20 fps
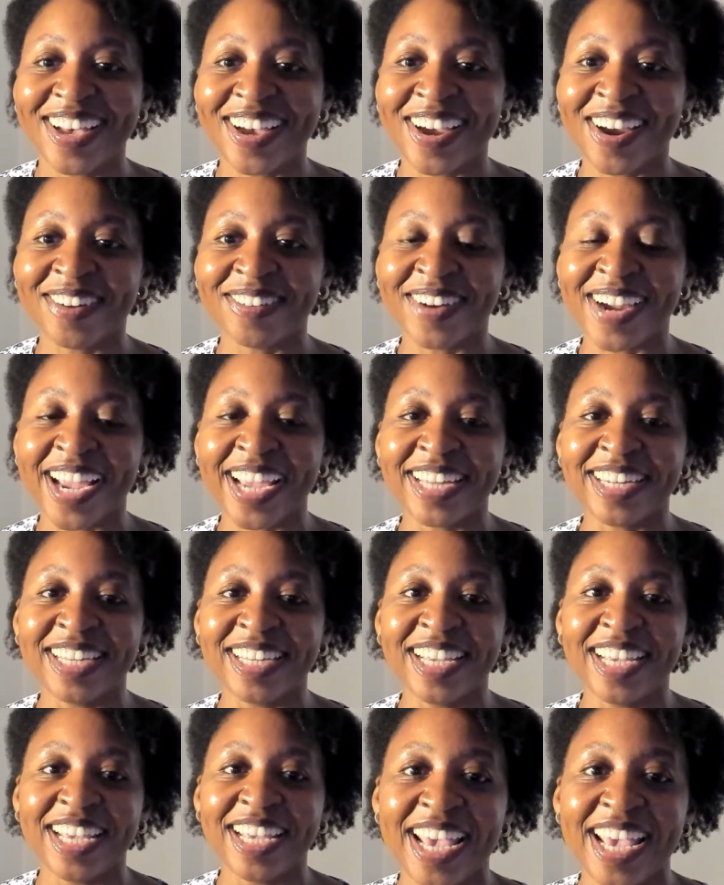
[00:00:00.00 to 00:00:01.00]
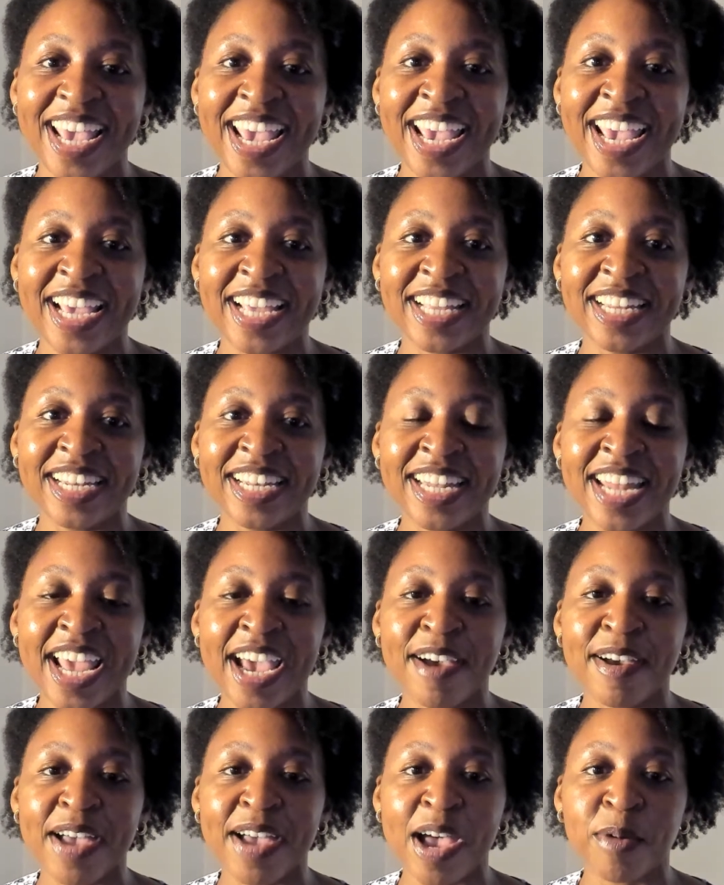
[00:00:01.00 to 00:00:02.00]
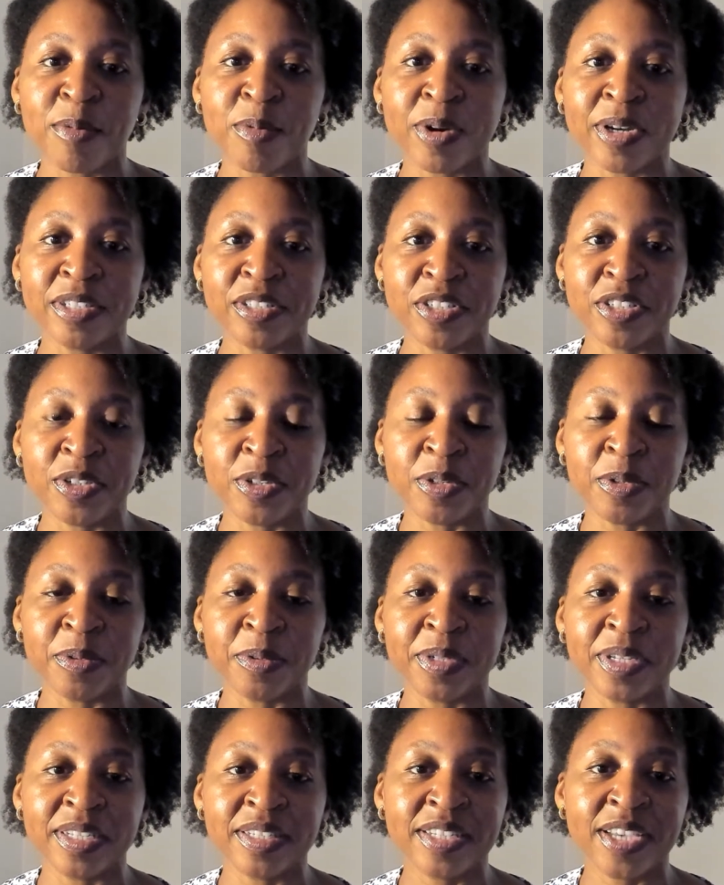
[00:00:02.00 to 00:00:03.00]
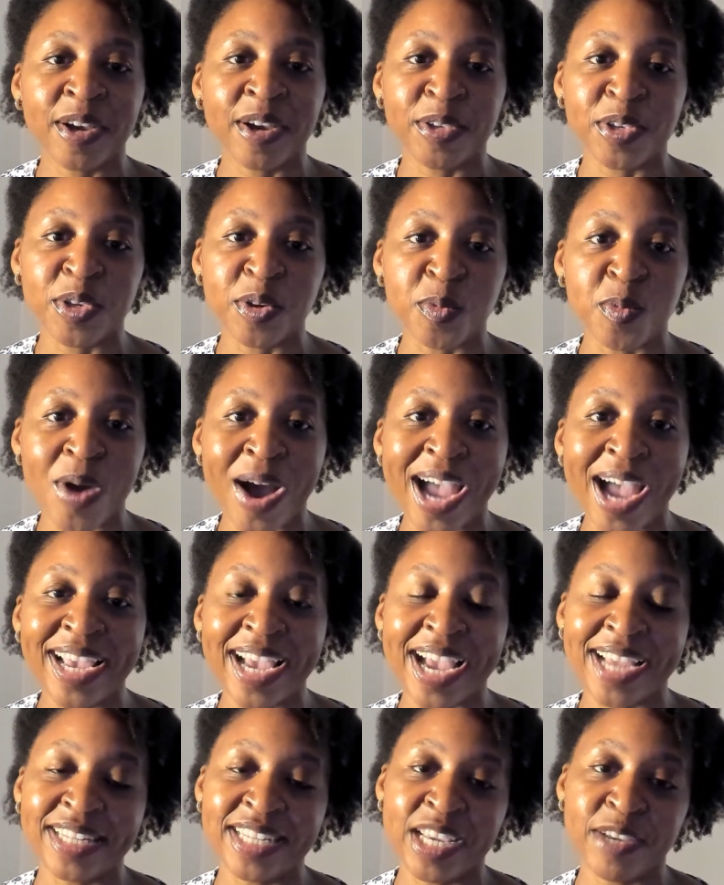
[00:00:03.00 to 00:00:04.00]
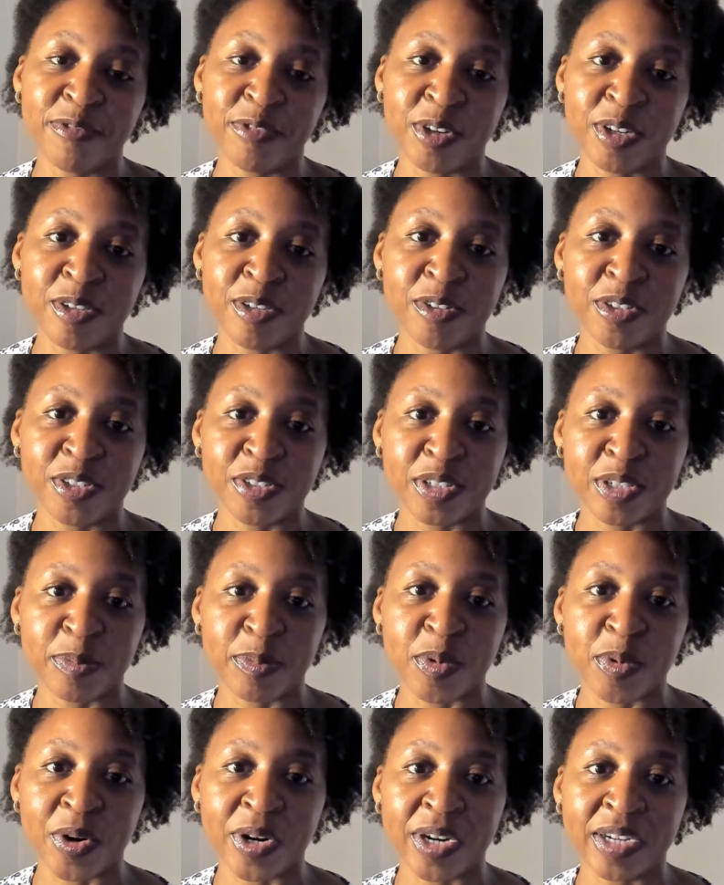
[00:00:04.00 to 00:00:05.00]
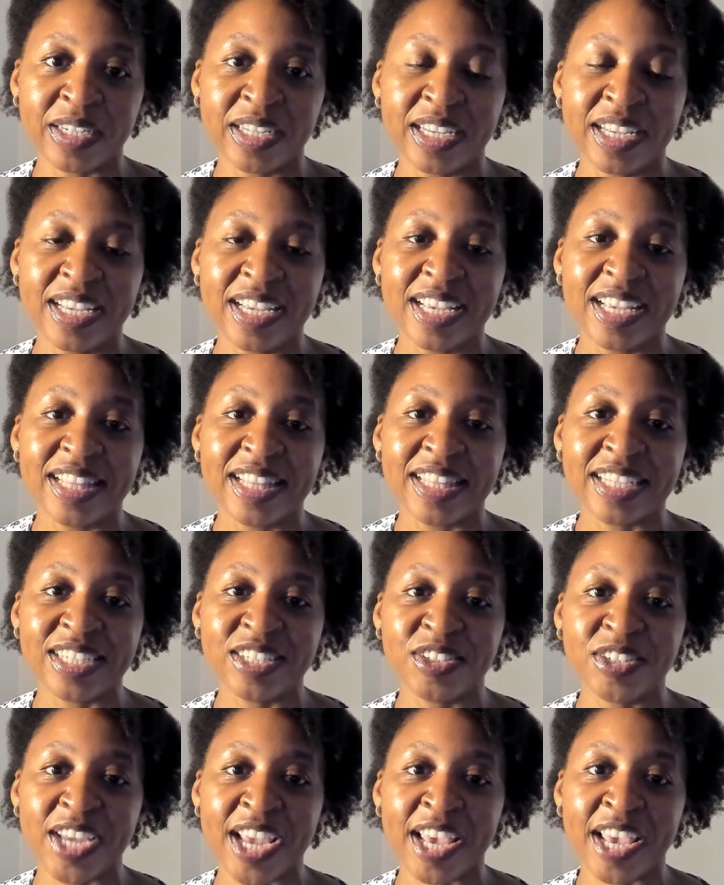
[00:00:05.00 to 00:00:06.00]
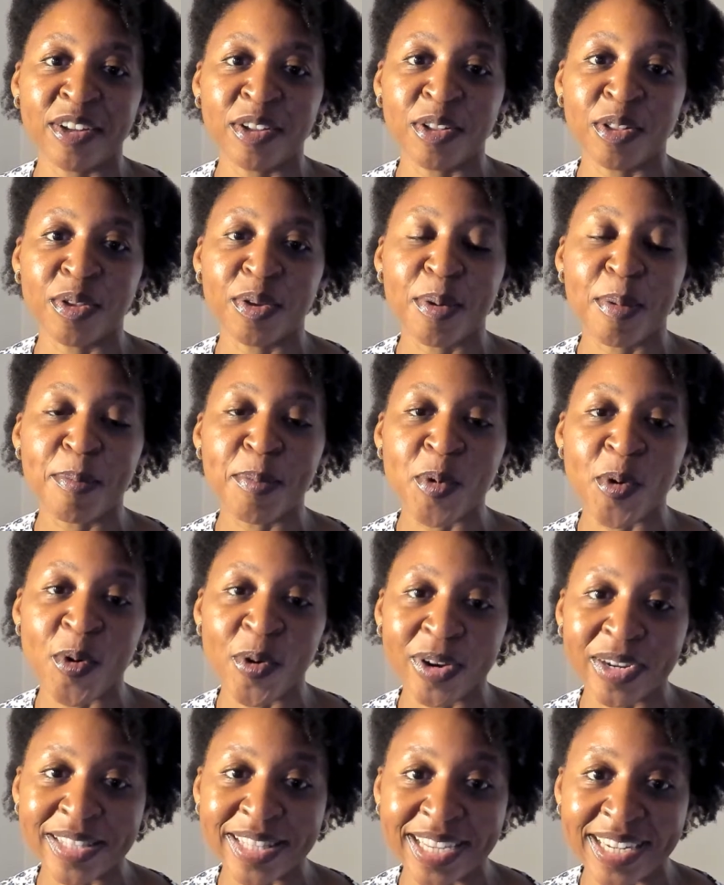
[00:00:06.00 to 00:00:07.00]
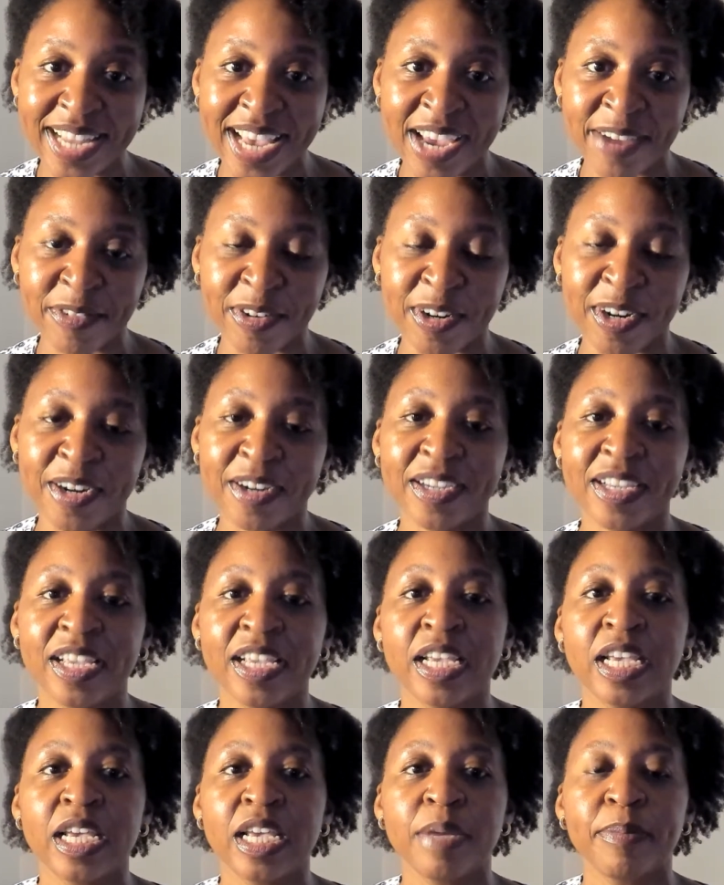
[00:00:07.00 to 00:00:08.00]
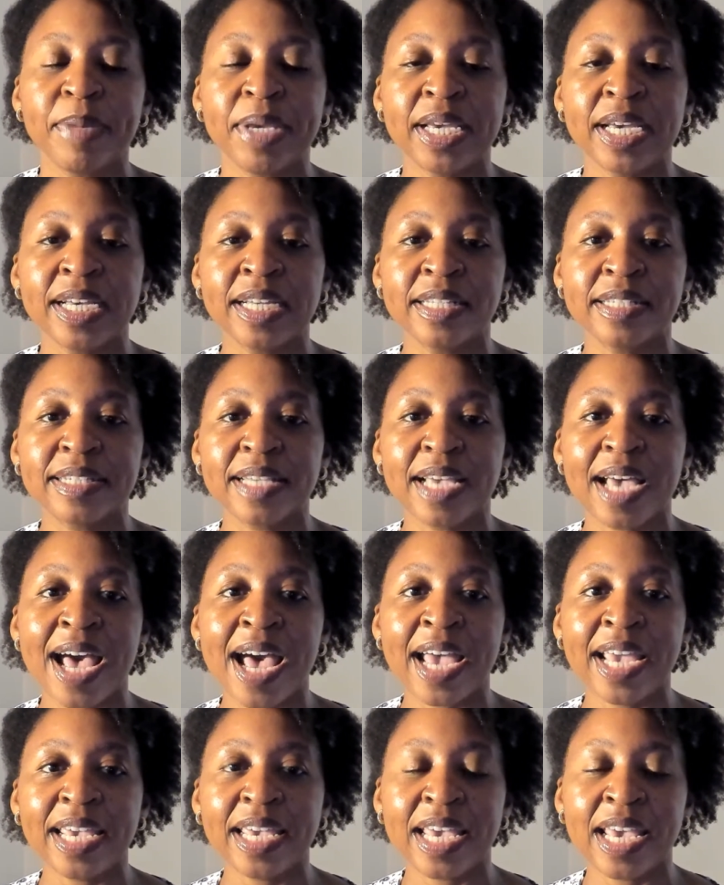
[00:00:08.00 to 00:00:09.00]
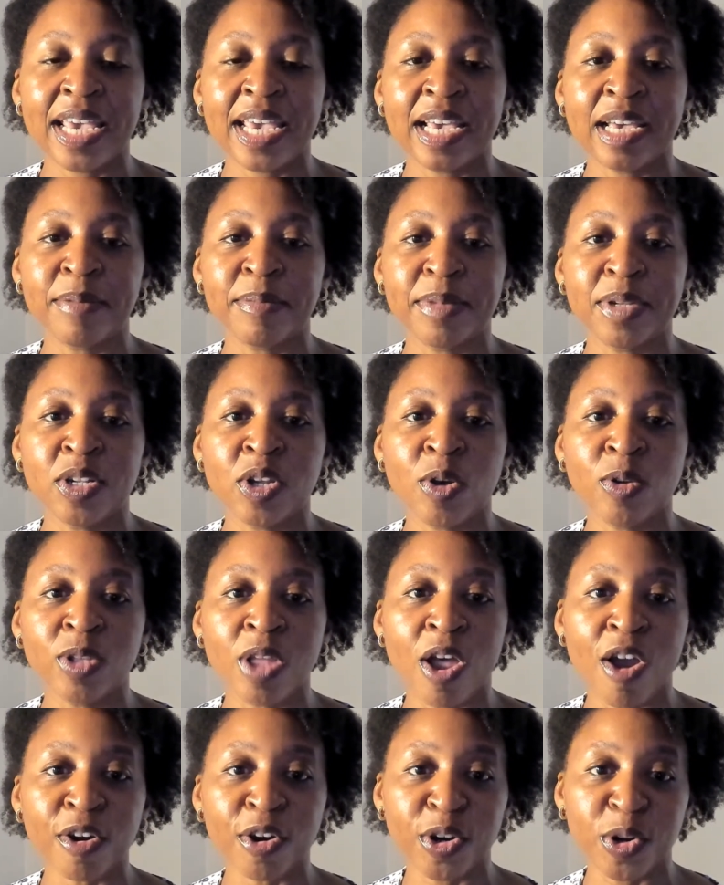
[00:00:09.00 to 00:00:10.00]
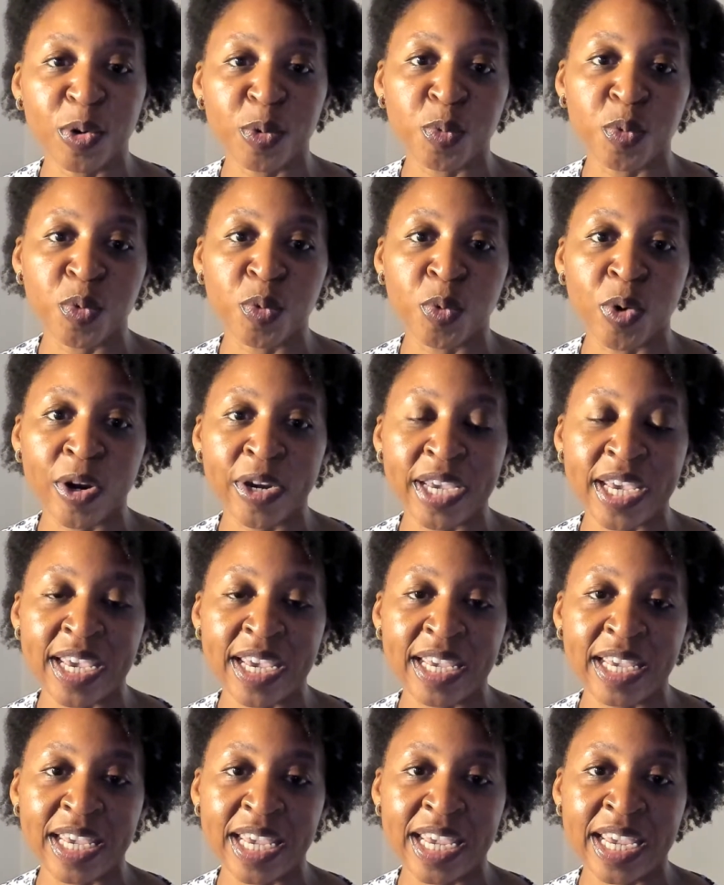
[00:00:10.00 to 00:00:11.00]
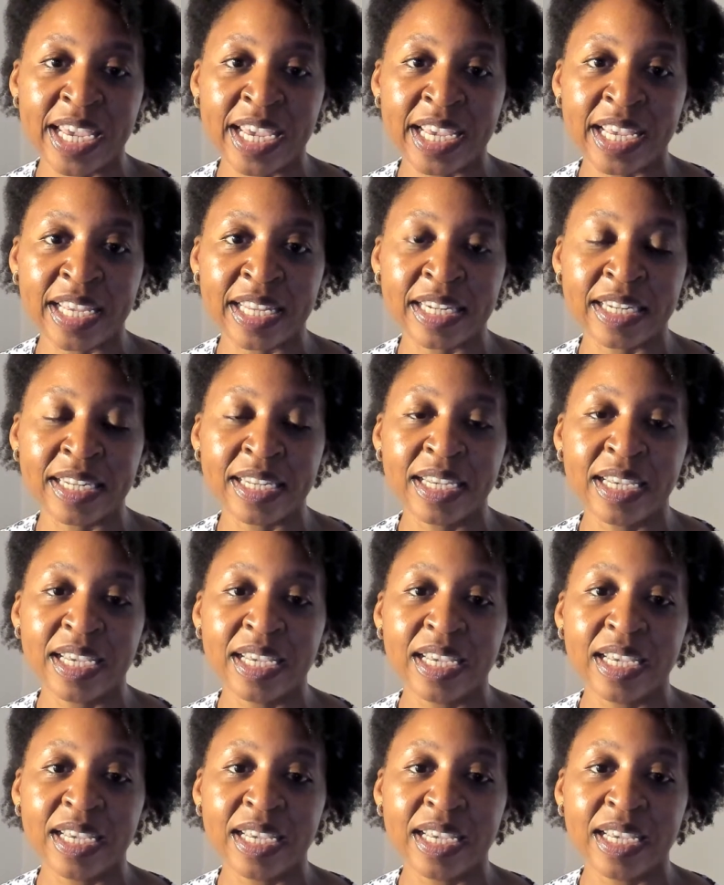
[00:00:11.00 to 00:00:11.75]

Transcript: All right. And now I want to tell you why I need for you to support this channel more than ever, because I am no longer working in